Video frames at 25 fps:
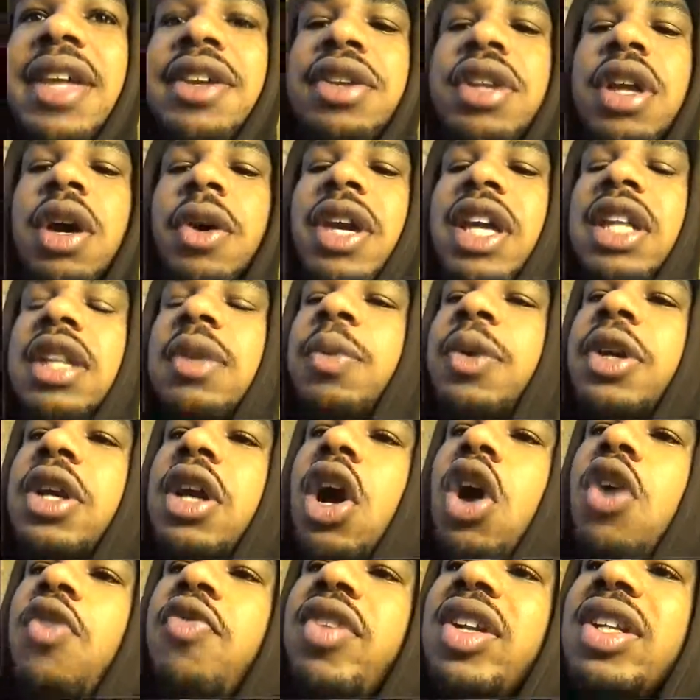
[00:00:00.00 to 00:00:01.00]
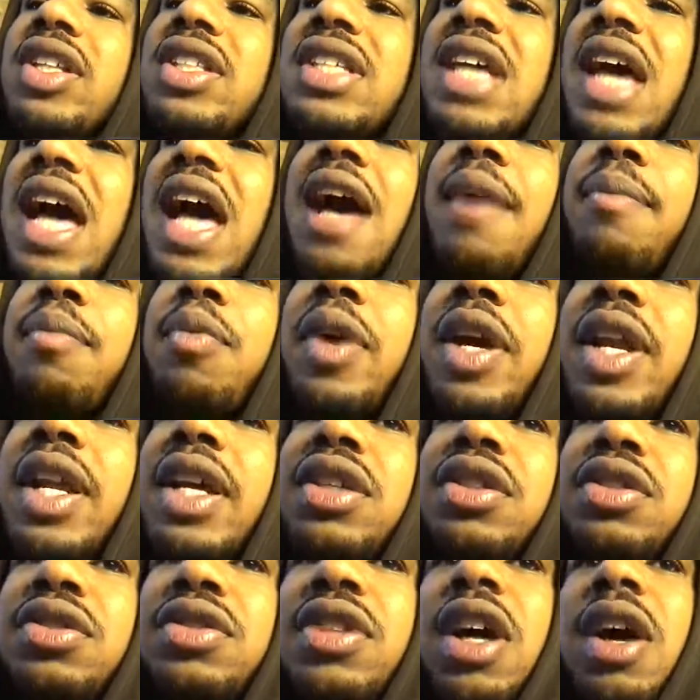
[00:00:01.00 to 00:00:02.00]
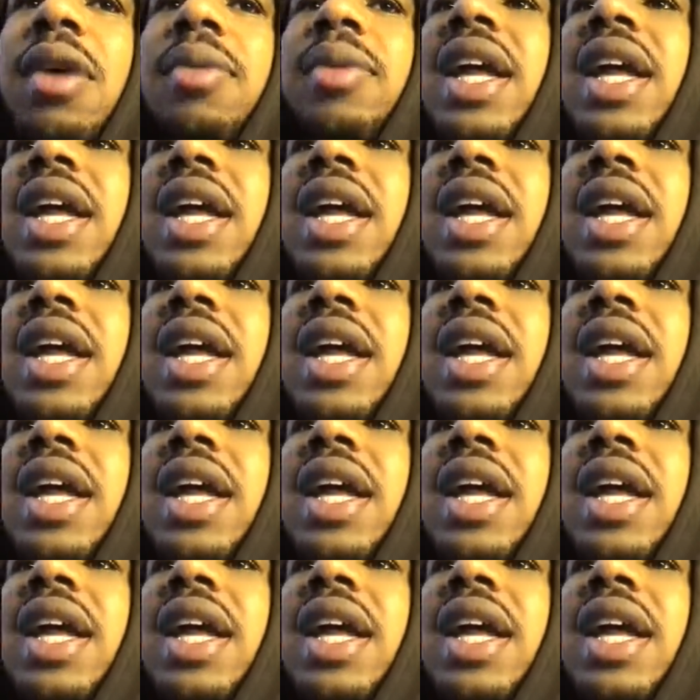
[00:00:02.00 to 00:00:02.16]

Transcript: You know, either we over the top with it, you know, I'm